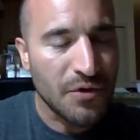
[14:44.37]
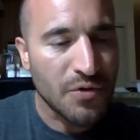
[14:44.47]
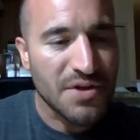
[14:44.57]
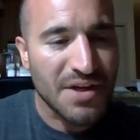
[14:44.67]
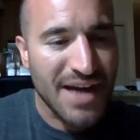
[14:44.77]

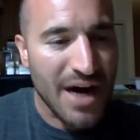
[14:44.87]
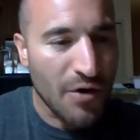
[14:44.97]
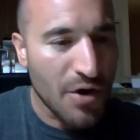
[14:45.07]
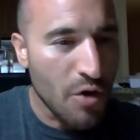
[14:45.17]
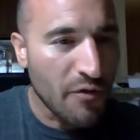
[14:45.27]
There's a
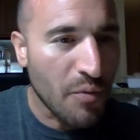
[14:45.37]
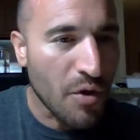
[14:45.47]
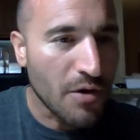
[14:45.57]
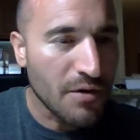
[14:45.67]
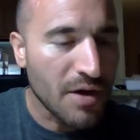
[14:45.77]
carryover
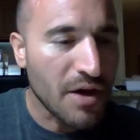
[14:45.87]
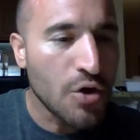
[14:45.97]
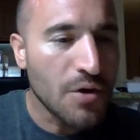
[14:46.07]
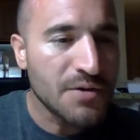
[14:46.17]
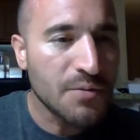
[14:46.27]
part
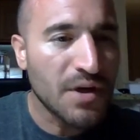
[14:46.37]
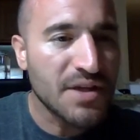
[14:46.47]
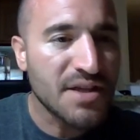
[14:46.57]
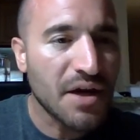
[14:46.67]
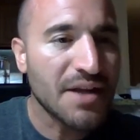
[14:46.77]
that cooks
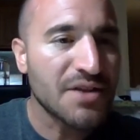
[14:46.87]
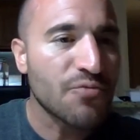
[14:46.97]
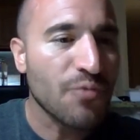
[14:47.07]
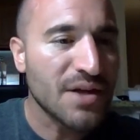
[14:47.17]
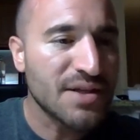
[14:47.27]
when it's done and
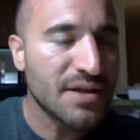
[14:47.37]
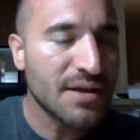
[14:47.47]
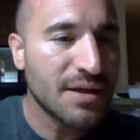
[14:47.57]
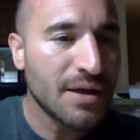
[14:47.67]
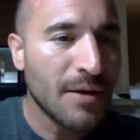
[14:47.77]
it's
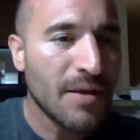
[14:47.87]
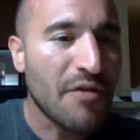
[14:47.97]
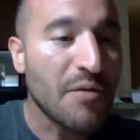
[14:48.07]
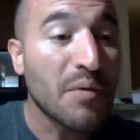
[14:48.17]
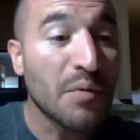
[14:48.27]
resting.
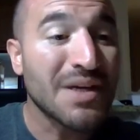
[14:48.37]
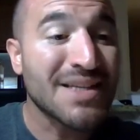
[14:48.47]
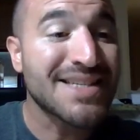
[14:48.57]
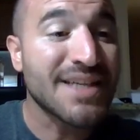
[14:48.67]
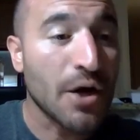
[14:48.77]
I think people
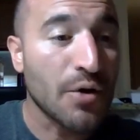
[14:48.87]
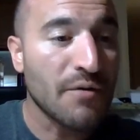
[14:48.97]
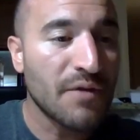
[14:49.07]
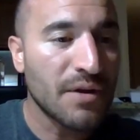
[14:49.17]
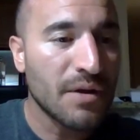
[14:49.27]
get
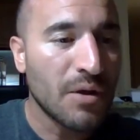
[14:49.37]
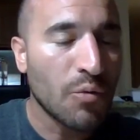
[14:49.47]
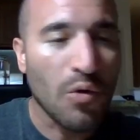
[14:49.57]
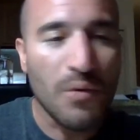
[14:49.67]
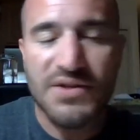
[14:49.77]
scared of it.
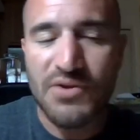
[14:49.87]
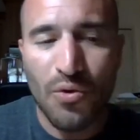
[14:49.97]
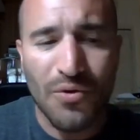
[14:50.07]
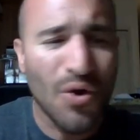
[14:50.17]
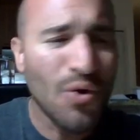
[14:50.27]
We're always
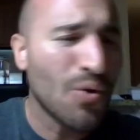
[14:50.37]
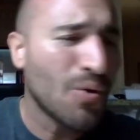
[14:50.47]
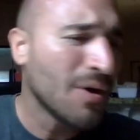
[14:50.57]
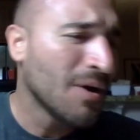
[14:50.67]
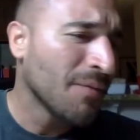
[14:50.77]
told,
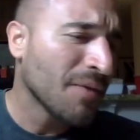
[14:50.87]
oh.